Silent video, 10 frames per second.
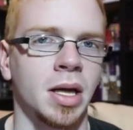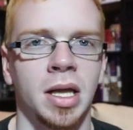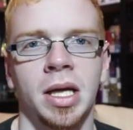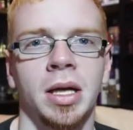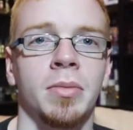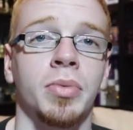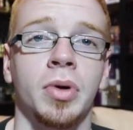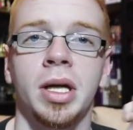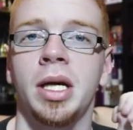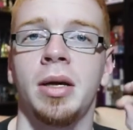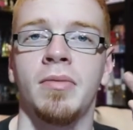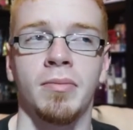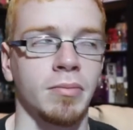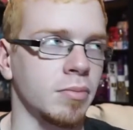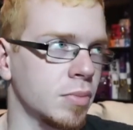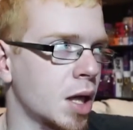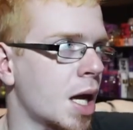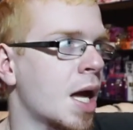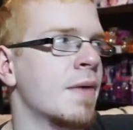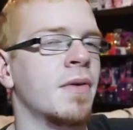clean, pretty,
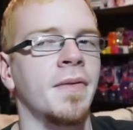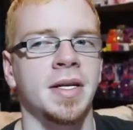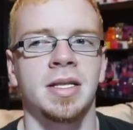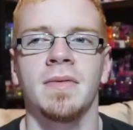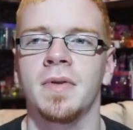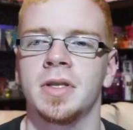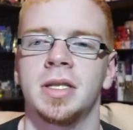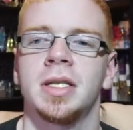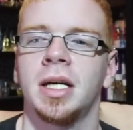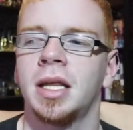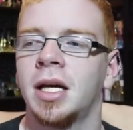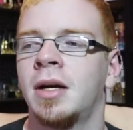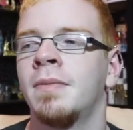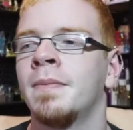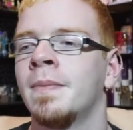effervescent versus like the.